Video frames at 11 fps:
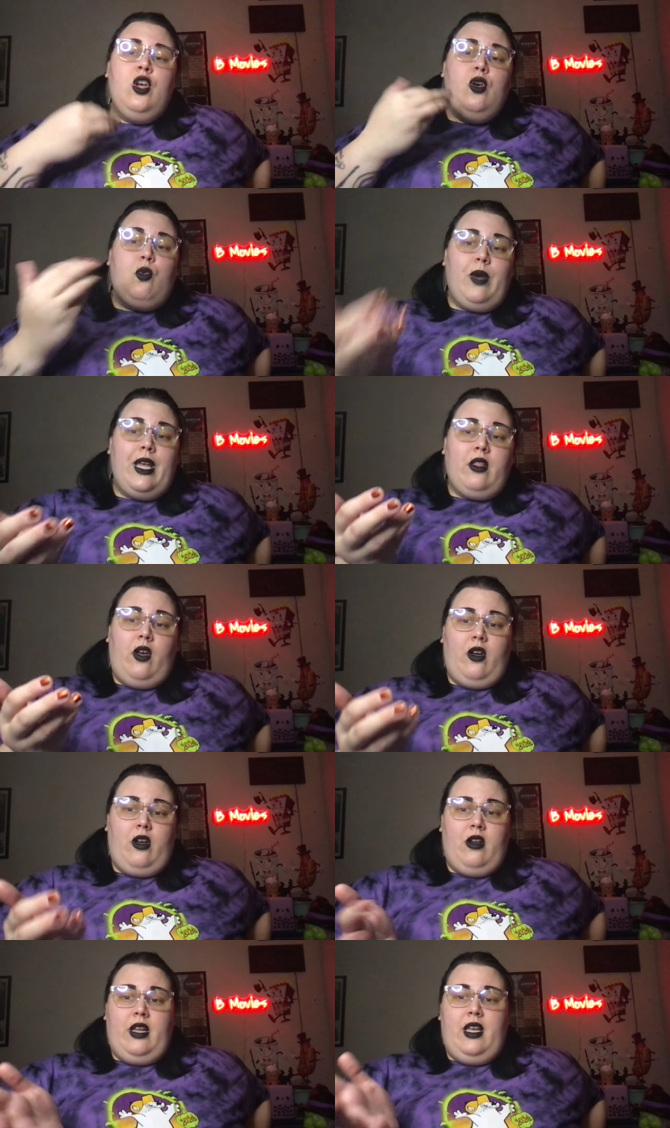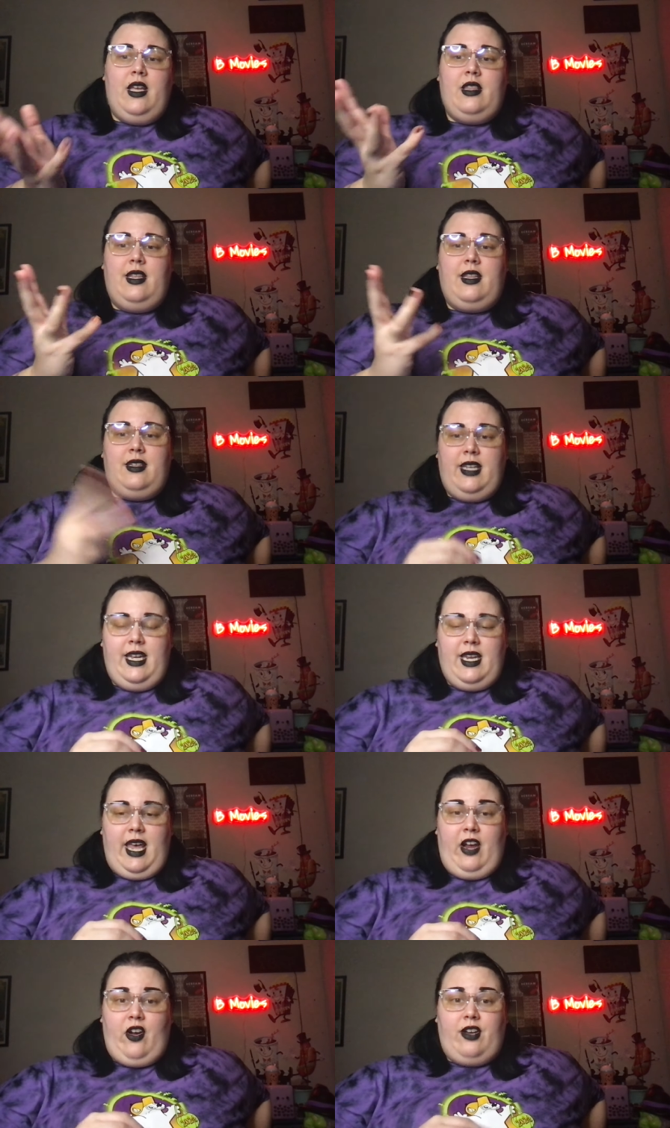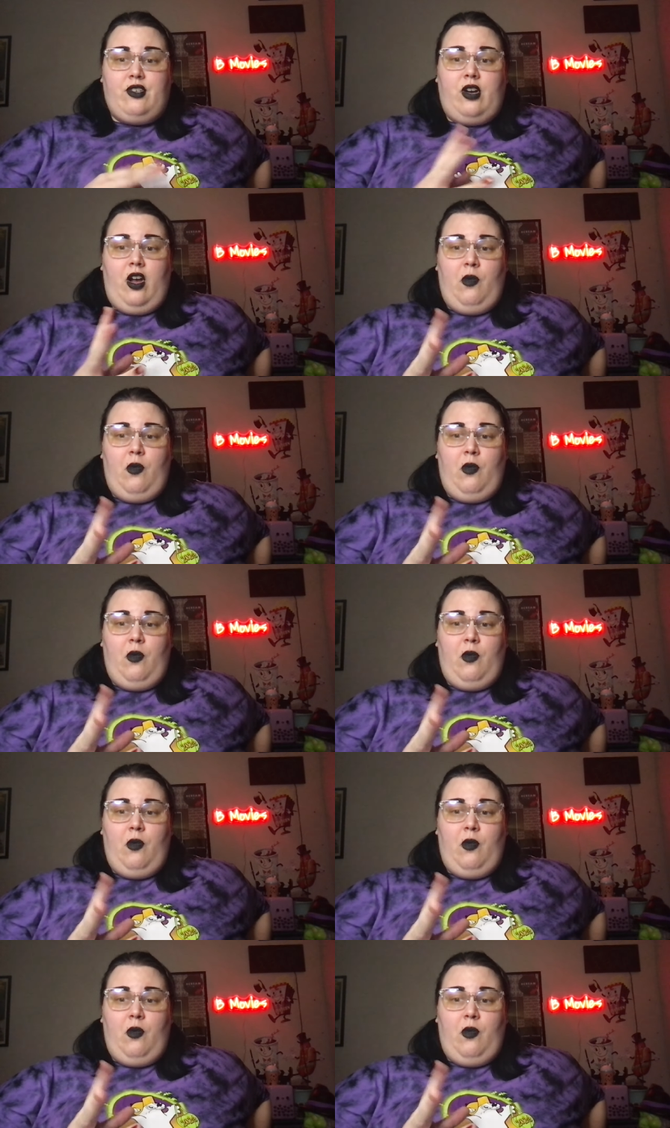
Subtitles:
we learn that the lead character